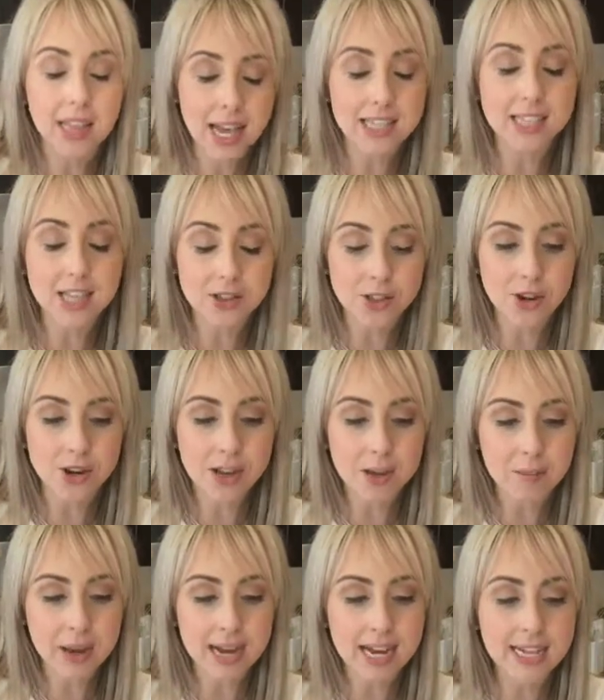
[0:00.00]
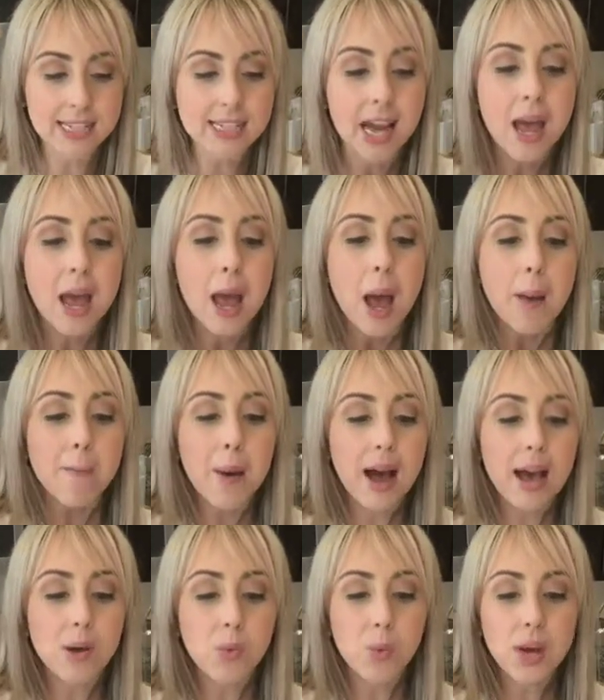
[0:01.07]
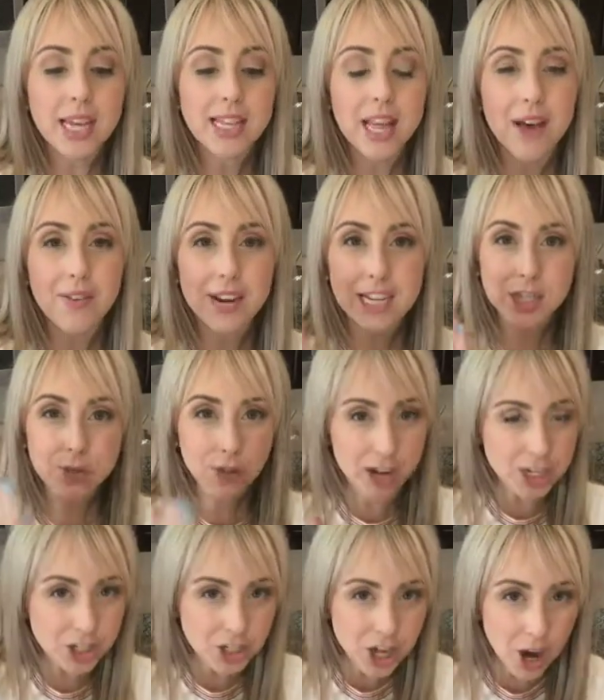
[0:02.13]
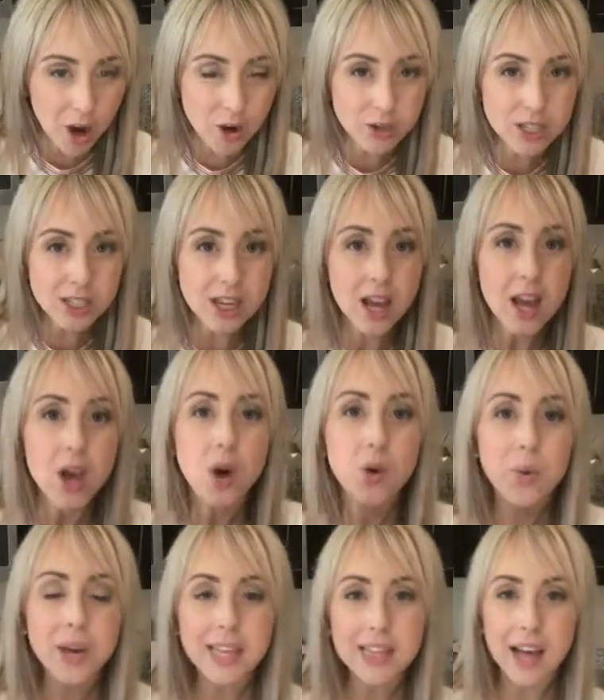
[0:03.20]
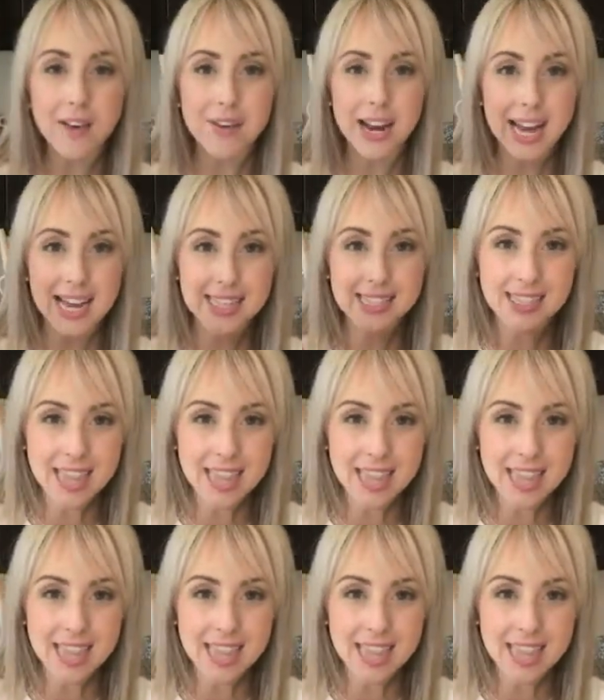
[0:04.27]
less than 30 minutes. But we love it as French toast. We love it as